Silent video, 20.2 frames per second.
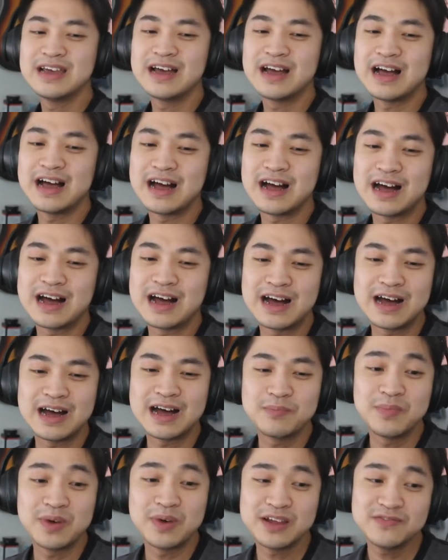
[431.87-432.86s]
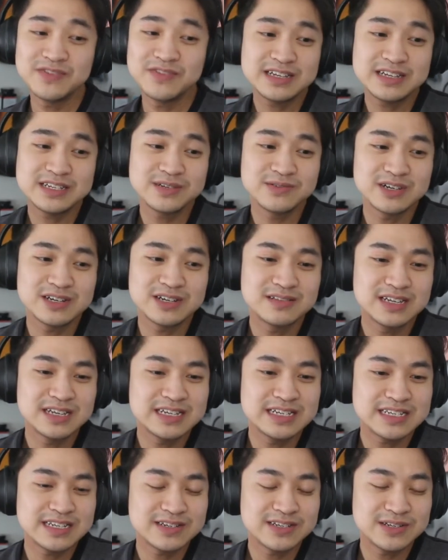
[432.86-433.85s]
Uh, but if it is real, then
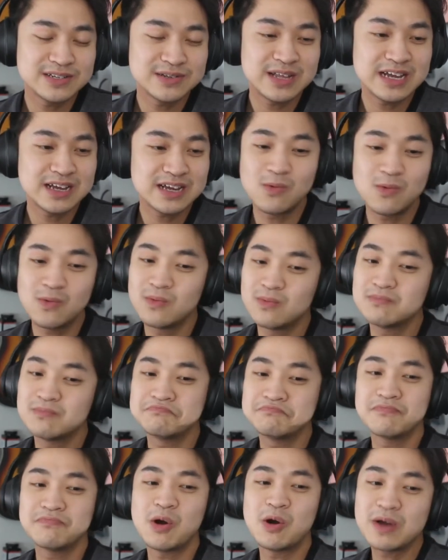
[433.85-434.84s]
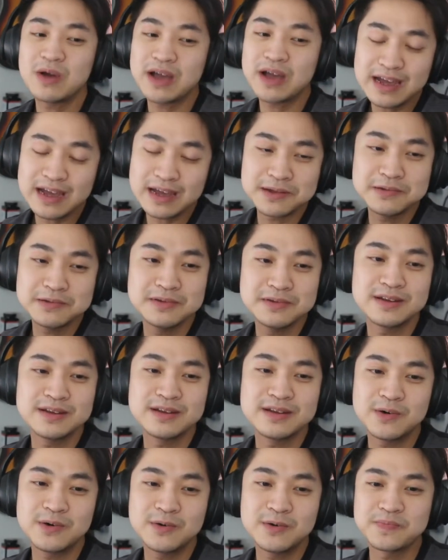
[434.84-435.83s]
it's also like, okay, you
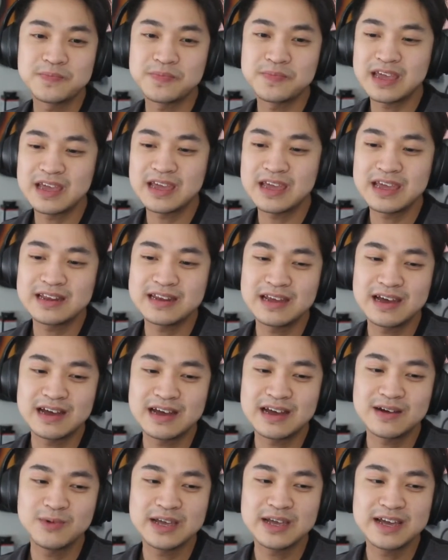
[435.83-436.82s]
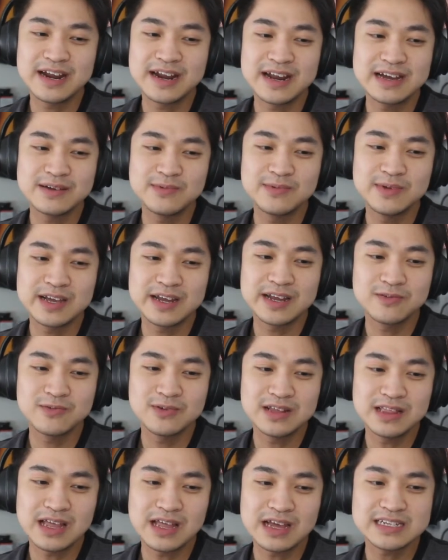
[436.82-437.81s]
know, and uh, we gotta we gotta
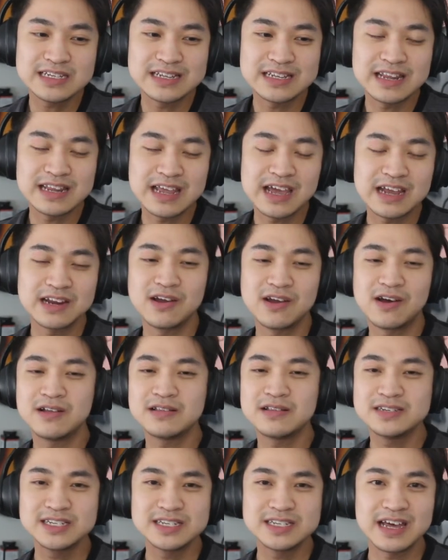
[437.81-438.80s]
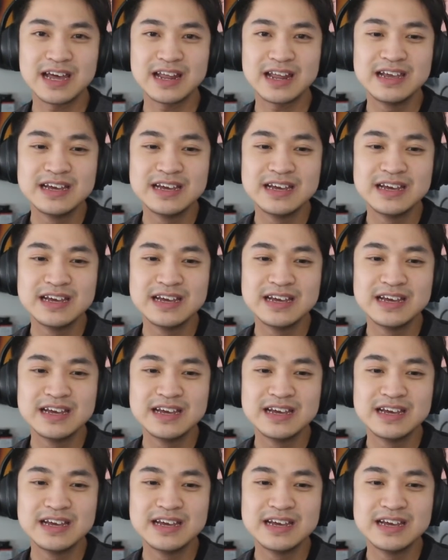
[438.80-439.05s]
realize and acknowledge that,